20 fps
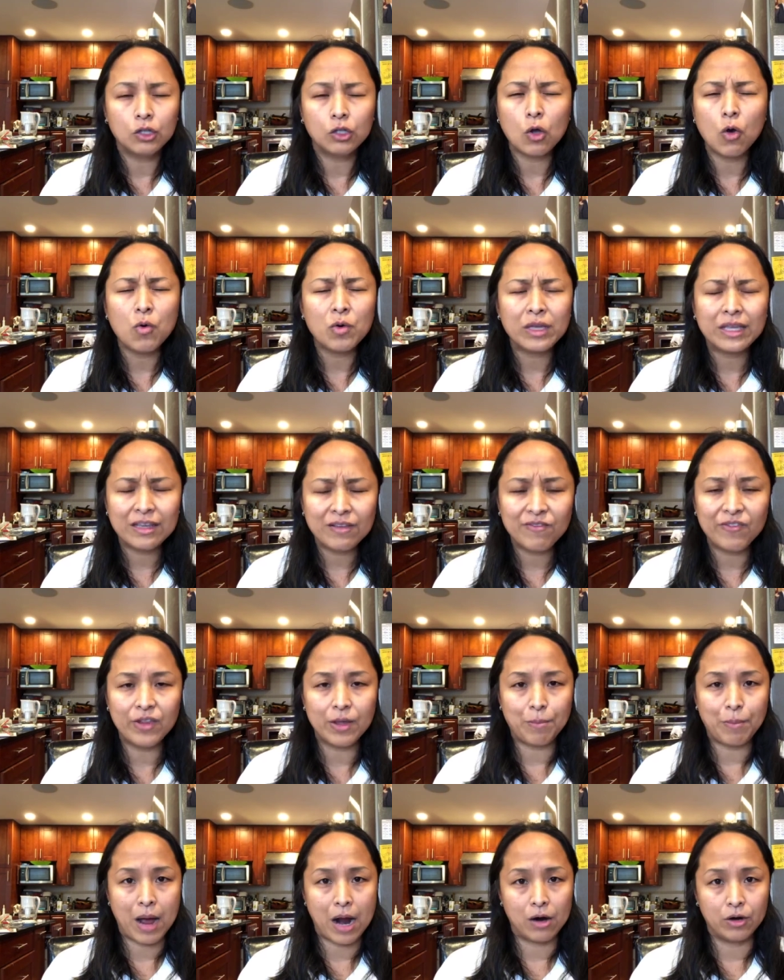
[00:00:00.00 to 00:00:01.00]
Don't give
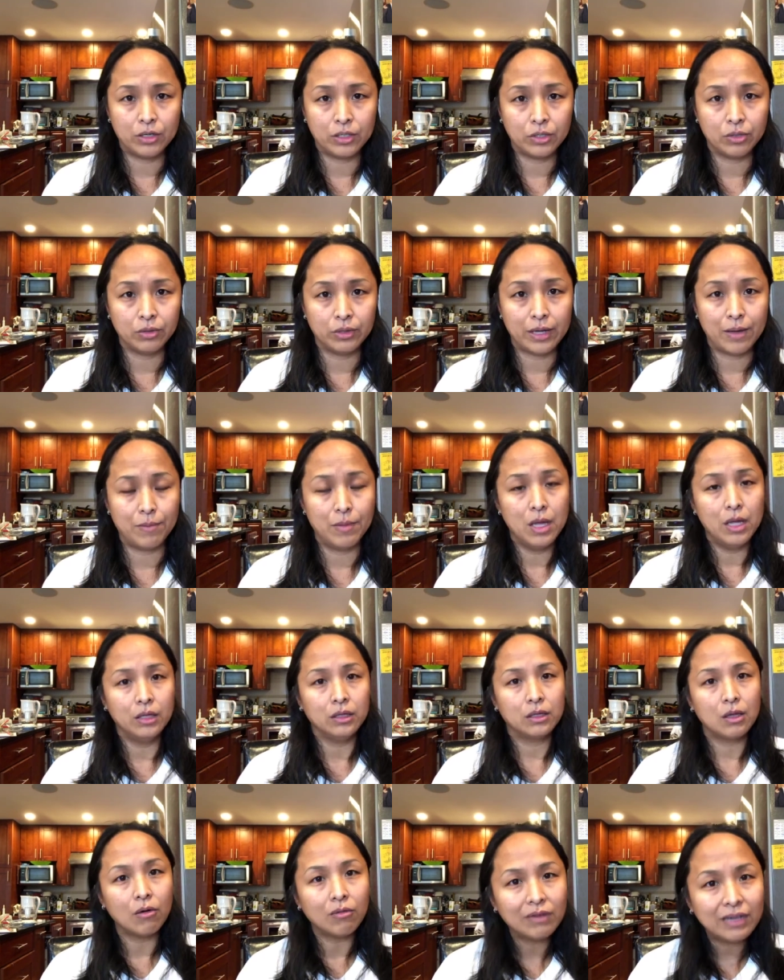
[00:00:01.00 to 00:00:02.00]
the power to them.
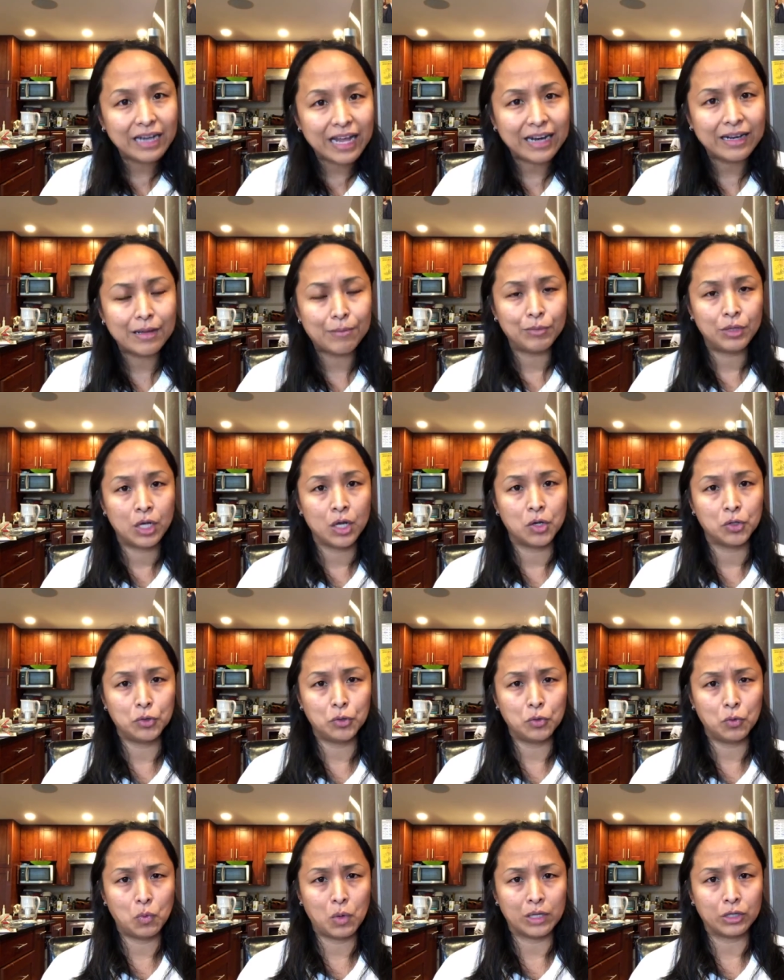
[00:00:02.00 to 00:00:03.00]
Don't let them tell
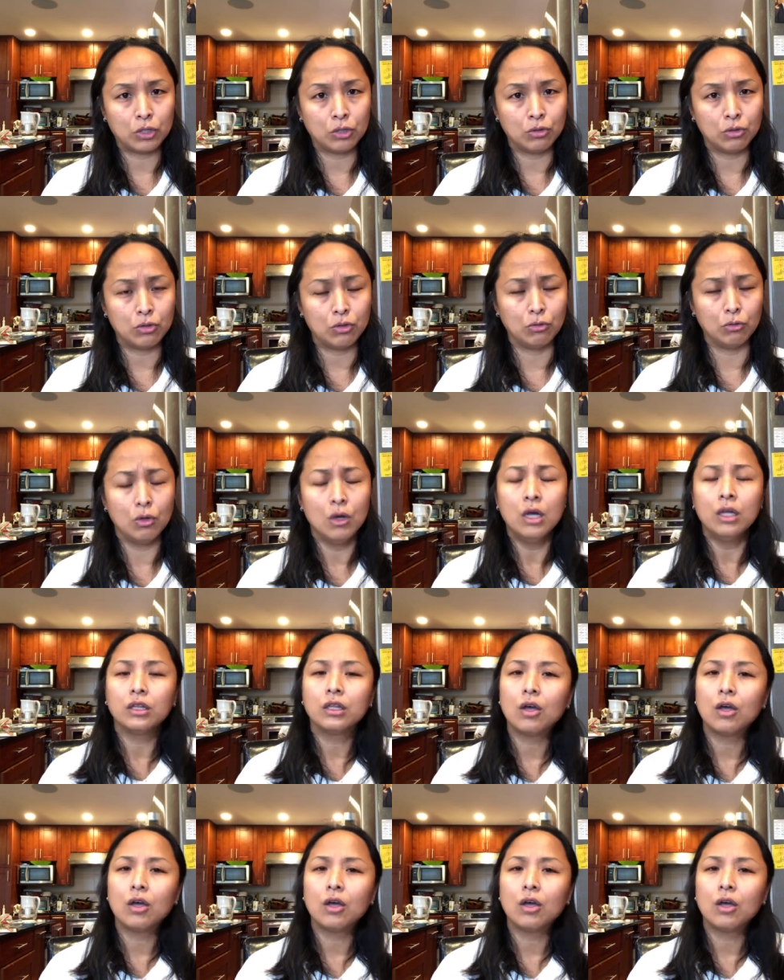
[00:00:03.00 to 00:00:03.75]
you what to do.